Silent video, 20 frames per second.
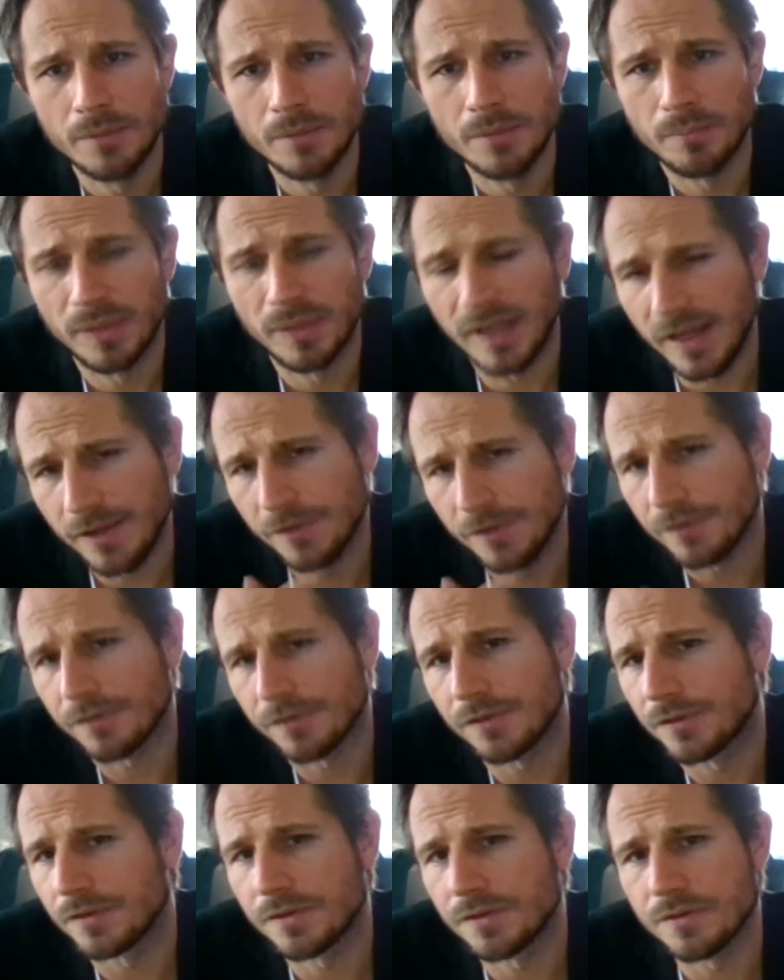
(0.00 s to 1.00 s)

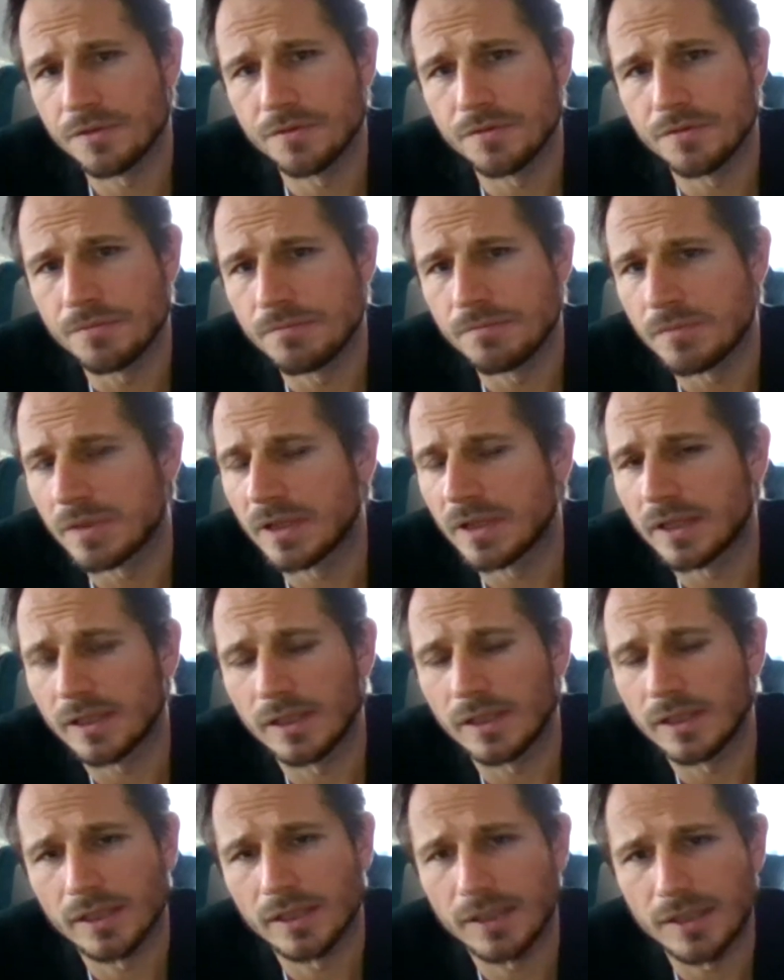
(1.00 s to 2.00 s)
place,
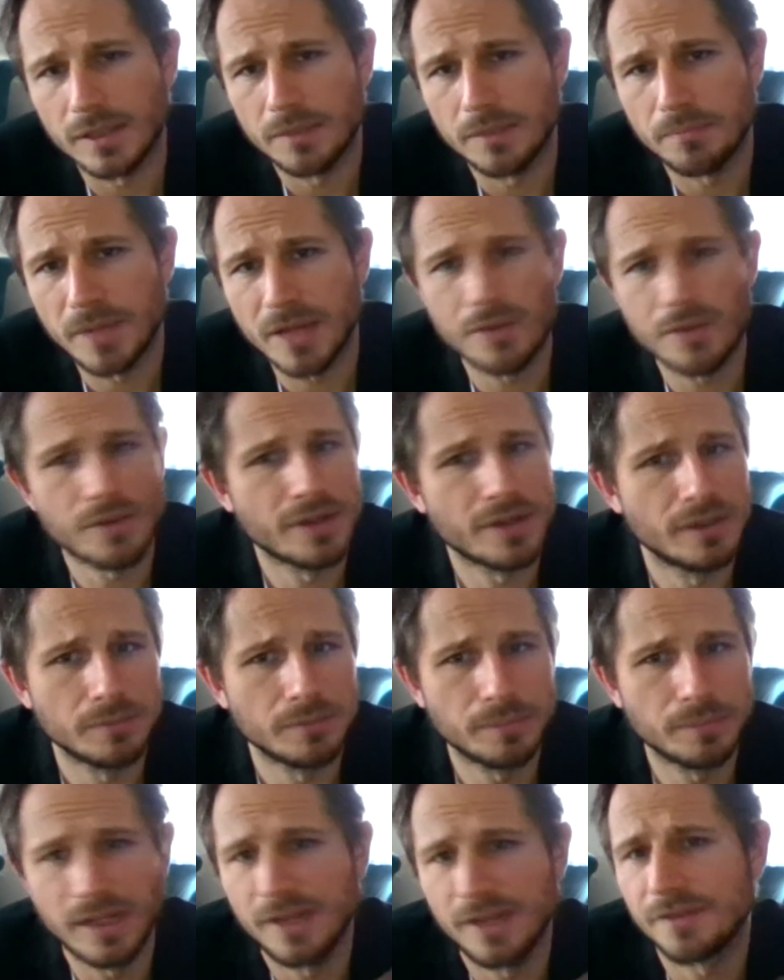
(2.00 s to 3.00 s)
like a magical
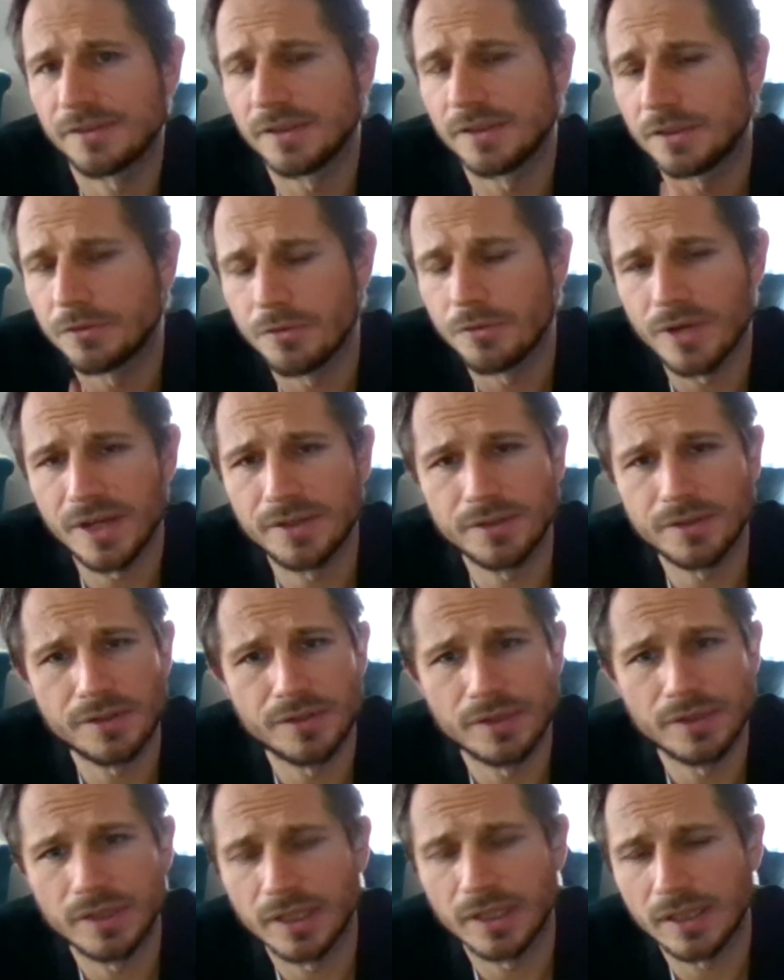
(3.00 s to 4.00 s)
place that you
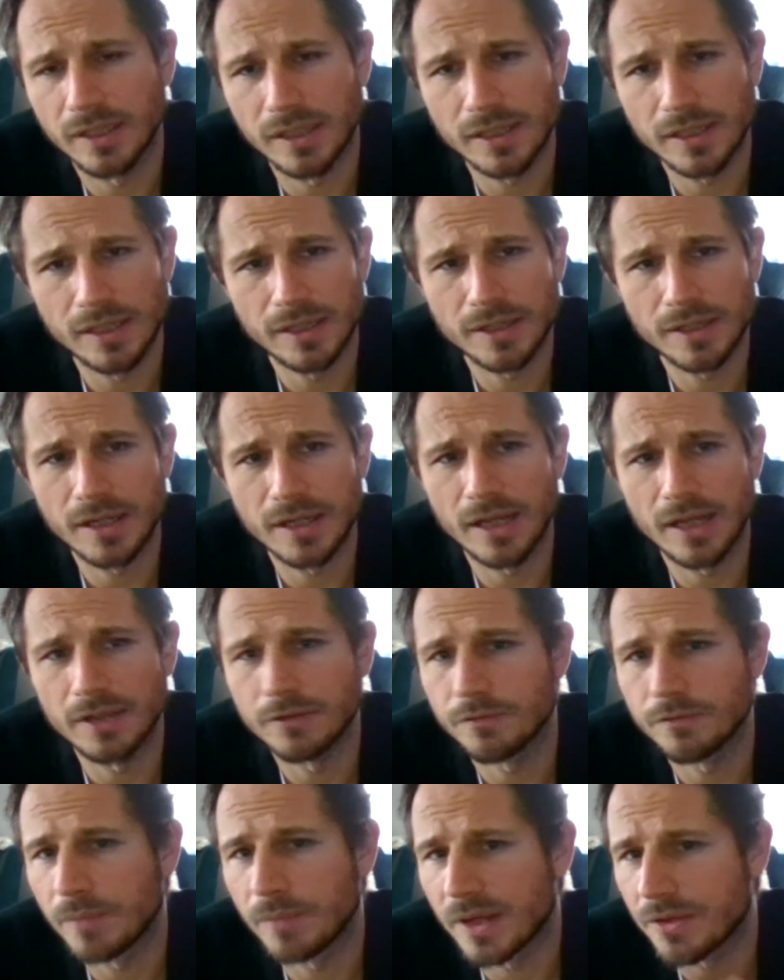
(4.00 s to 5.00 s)
enter, like a kind
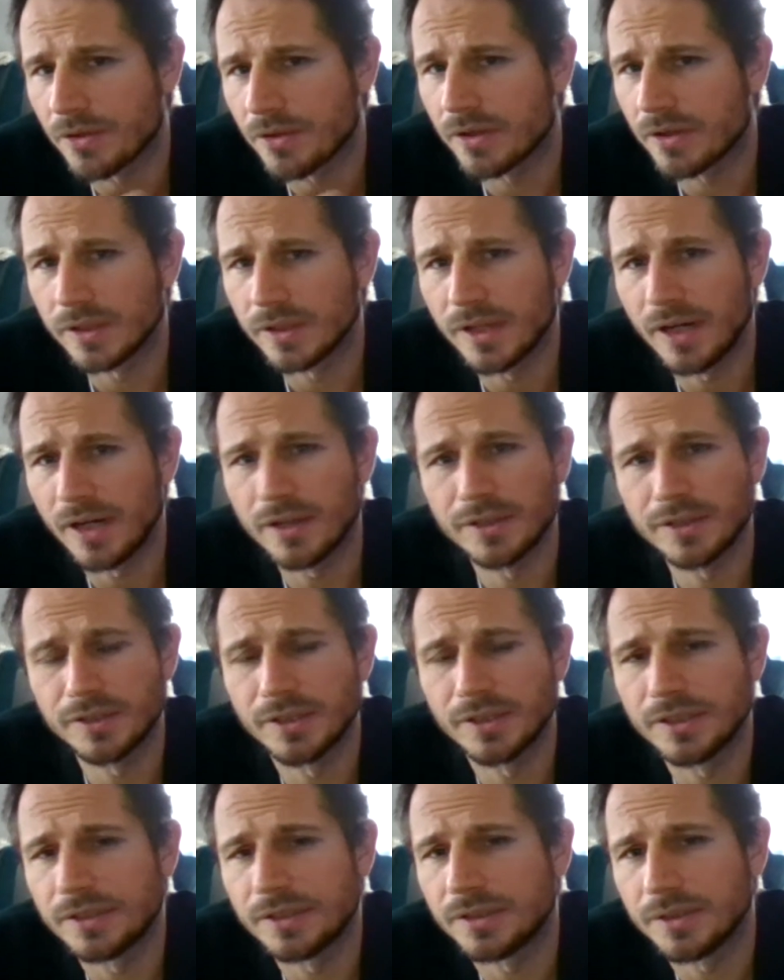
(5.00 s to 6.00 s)
of magical
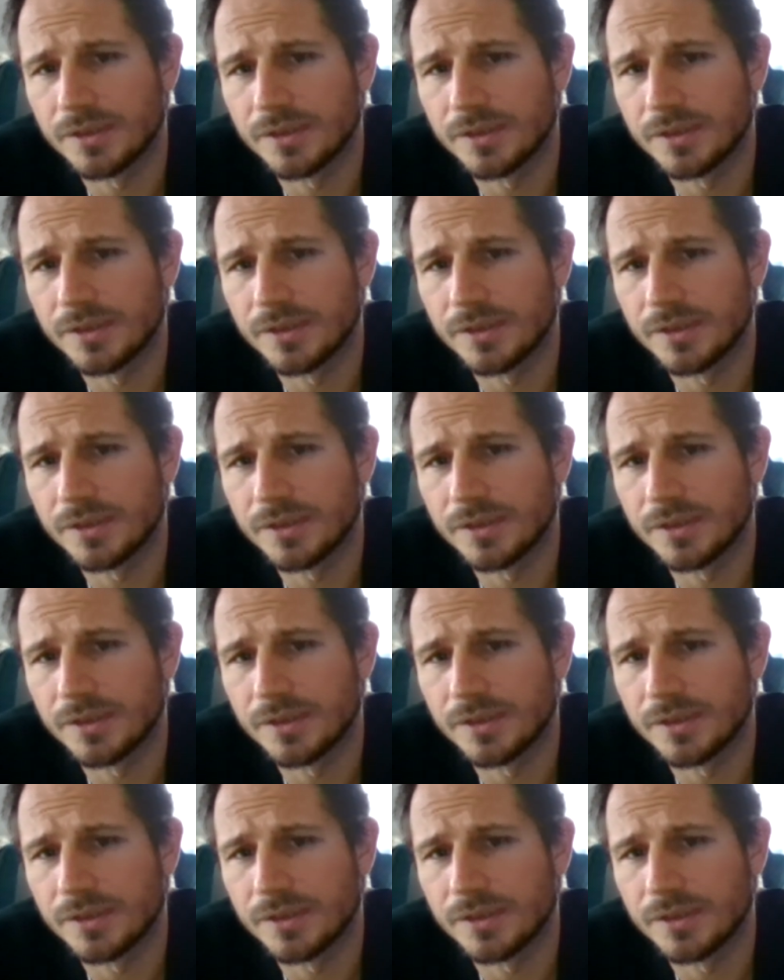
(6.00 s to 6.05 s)
garden,